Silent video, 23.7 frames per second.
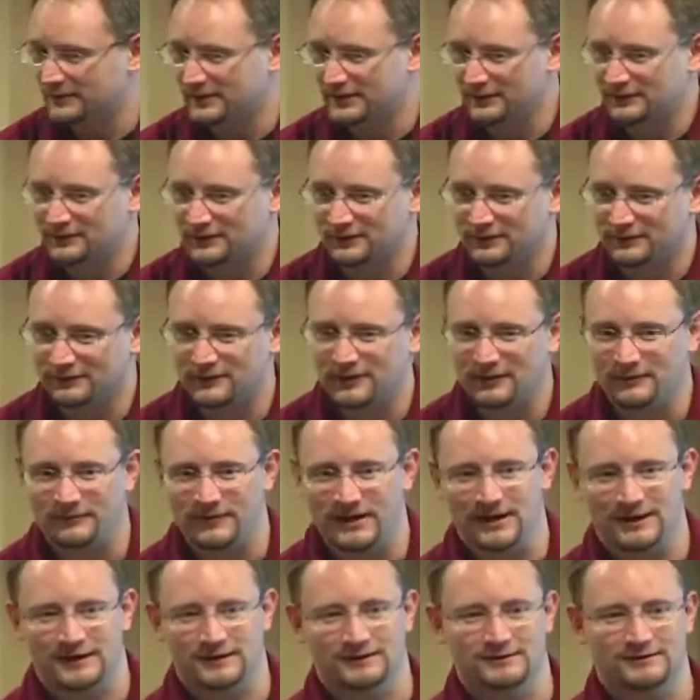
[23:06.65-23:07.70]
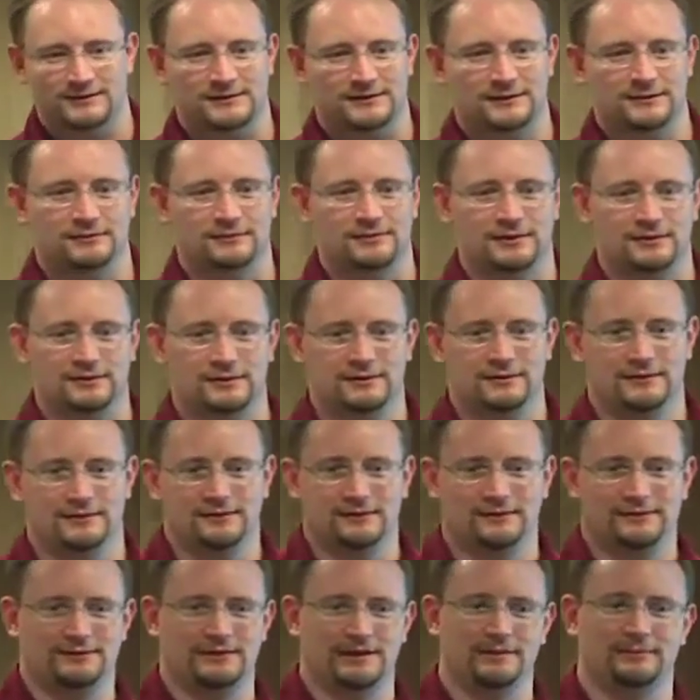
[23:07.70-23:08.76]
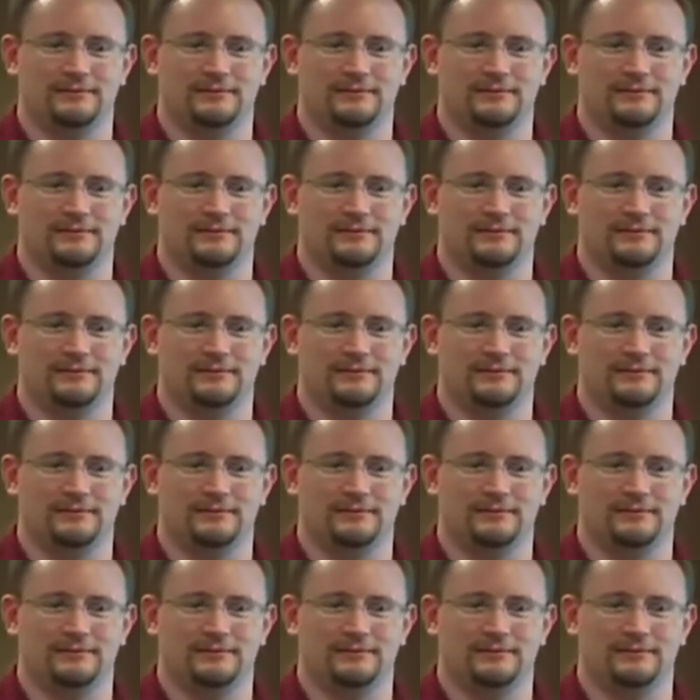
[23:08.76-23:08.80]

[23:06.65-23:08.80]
Somebody could have come back and said, well,